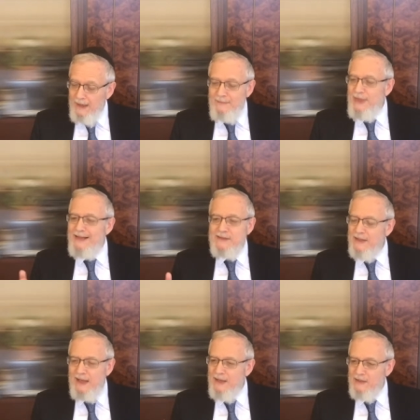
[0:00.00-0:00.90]
If that's the
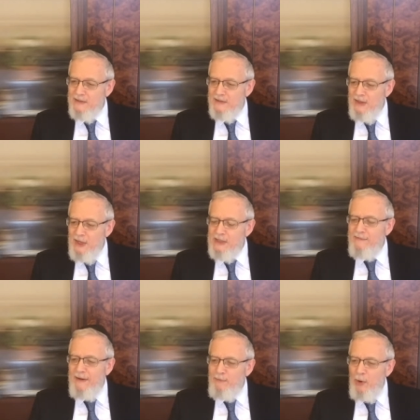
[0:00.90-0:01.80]
case, so
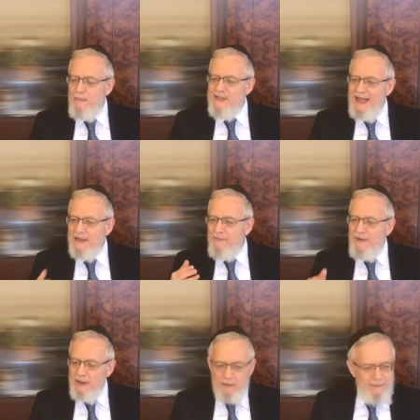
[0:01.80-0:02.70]
if Avram is not the
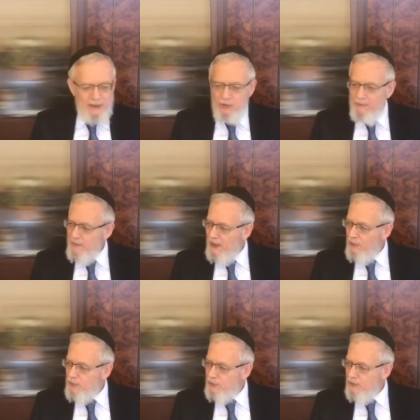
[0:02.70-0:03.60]
founding patriarch of
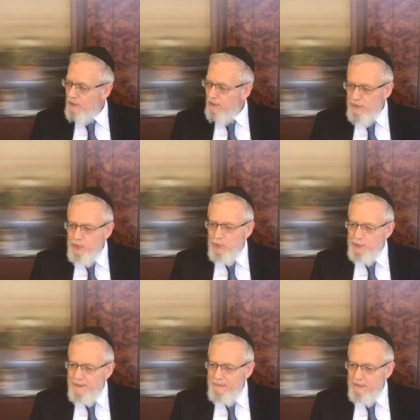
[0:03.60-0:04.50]
Klal Yisrael, of the
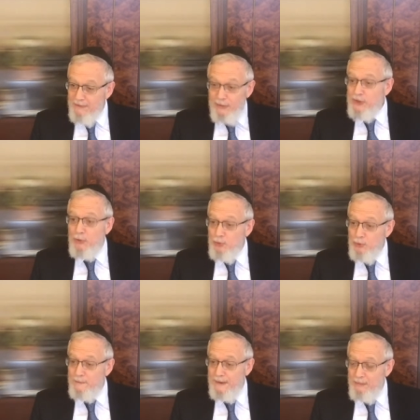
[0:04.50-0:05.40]
Jewish people, there is no
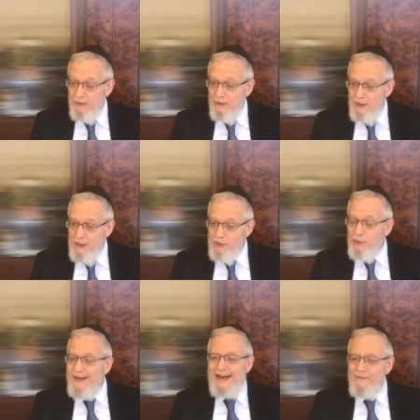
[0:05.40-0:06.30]
Jewish people.
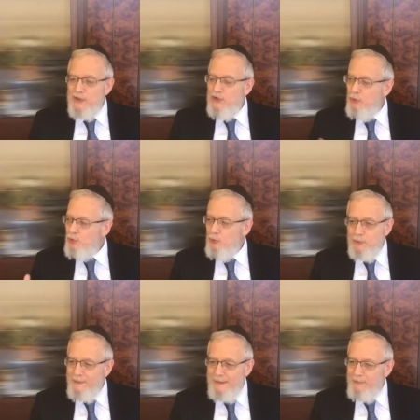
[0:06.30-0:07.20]
So again, if there's no
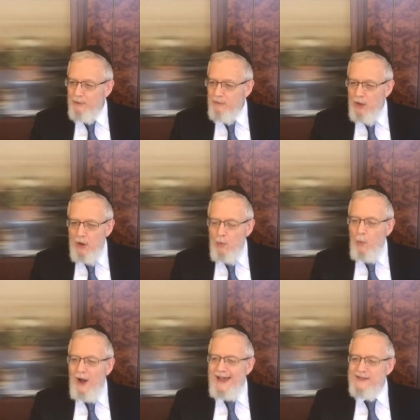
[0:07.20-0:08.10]
Jewish people,
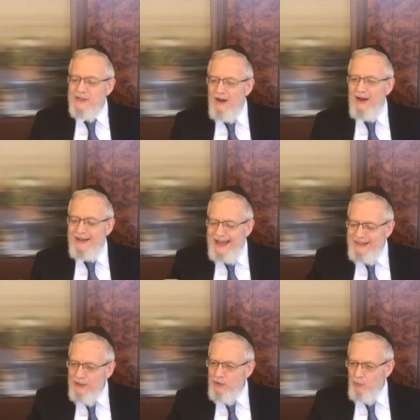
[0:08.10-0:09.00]
why is God
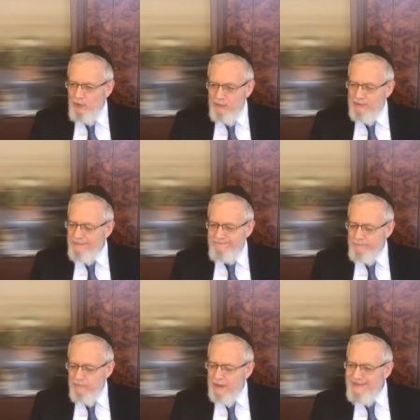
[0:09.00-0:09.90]
ending the world?
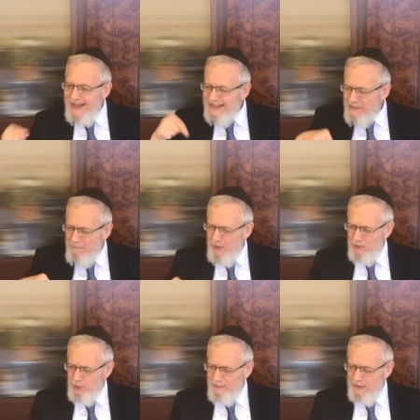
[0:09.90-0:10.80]
Not as a
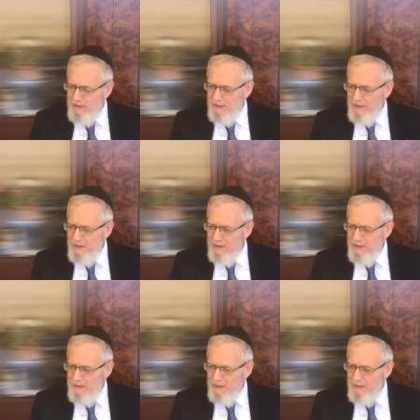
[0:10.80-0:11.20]
punishment.